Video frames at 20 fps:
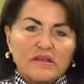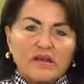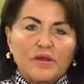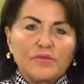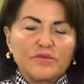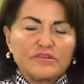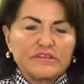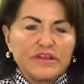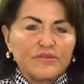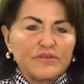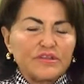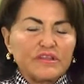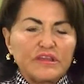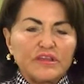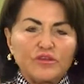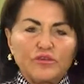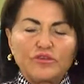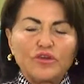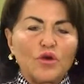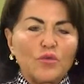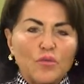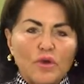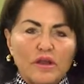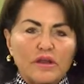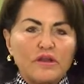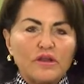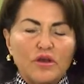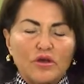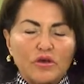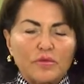Almost everything you don't want
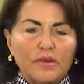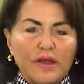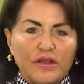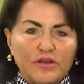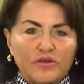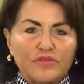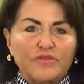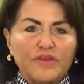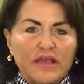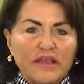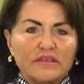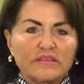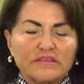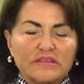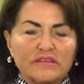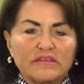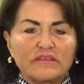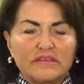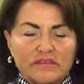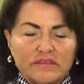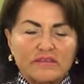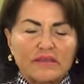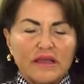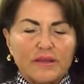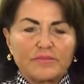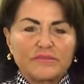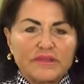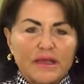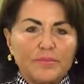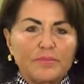to know about your face is
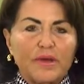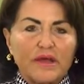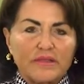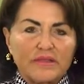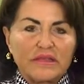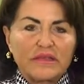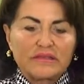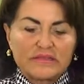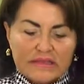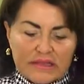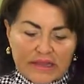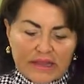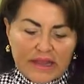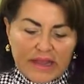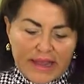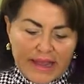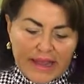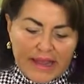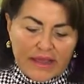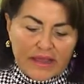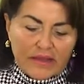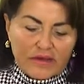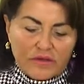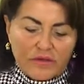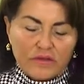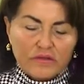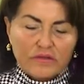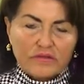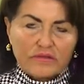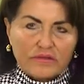comes up on this,
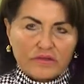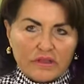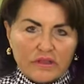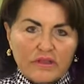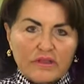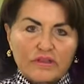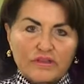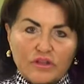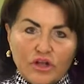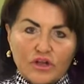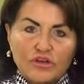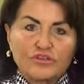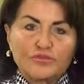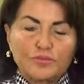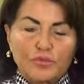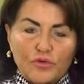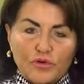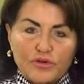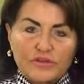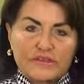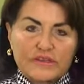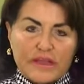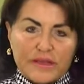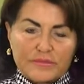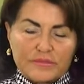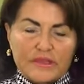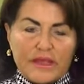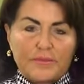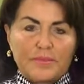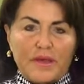and the enlarged pores
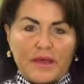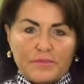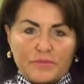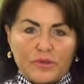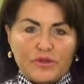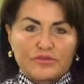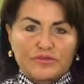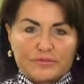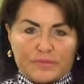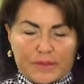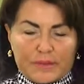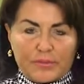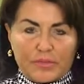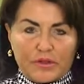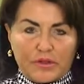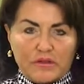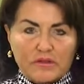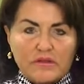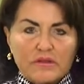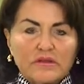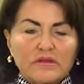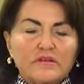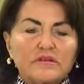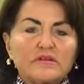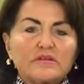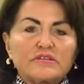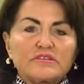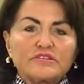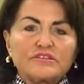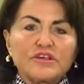comes up on most people.
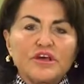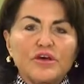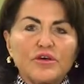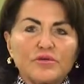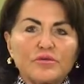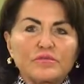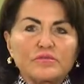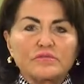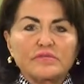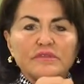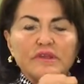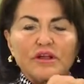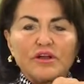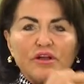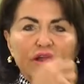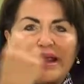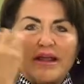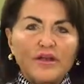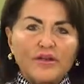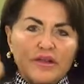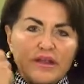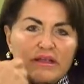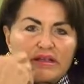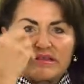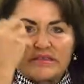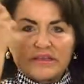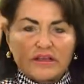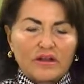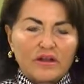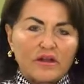So there are
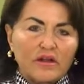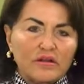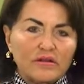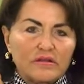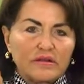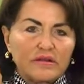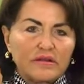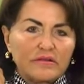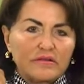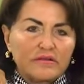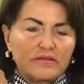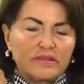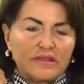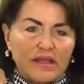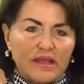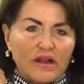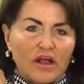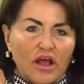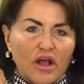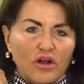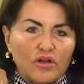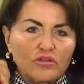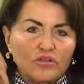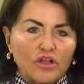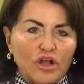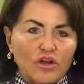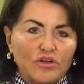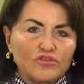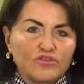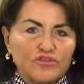areas that are that are
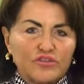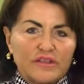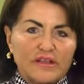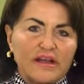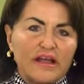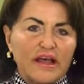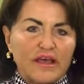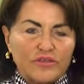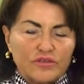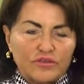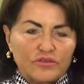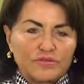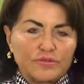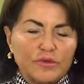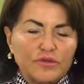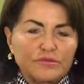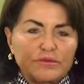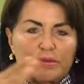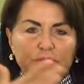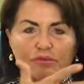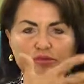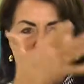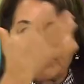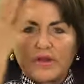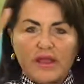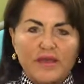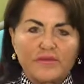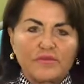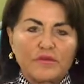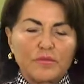larger than others. Most people
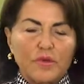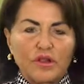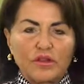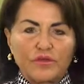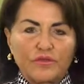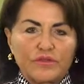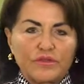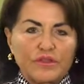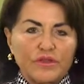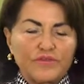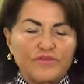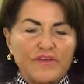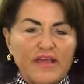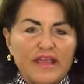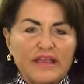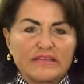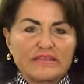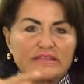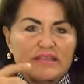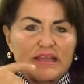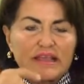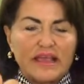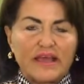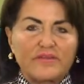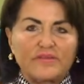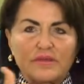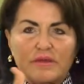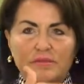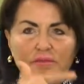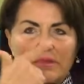don't have them all over their face. They
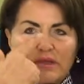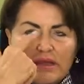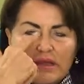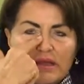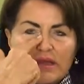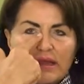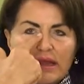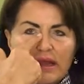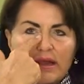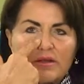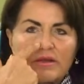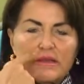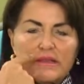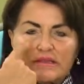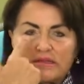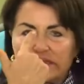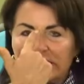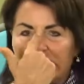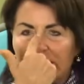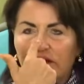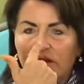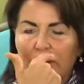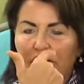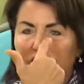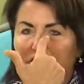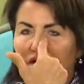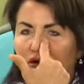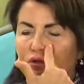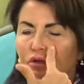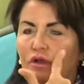have them areas here
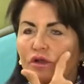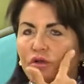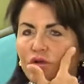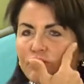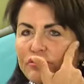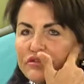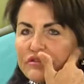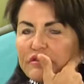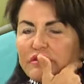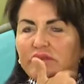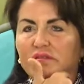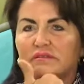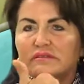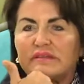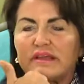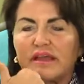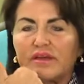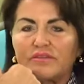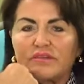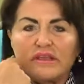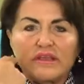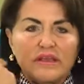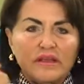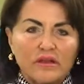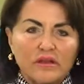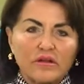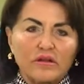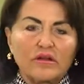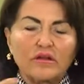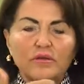on their nose, down
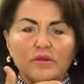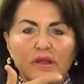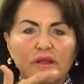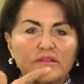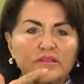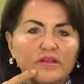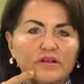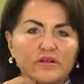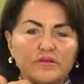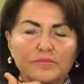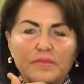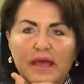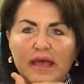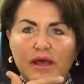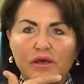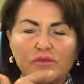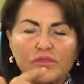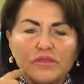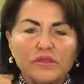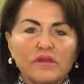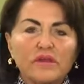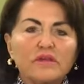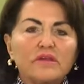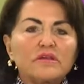here around their mouth.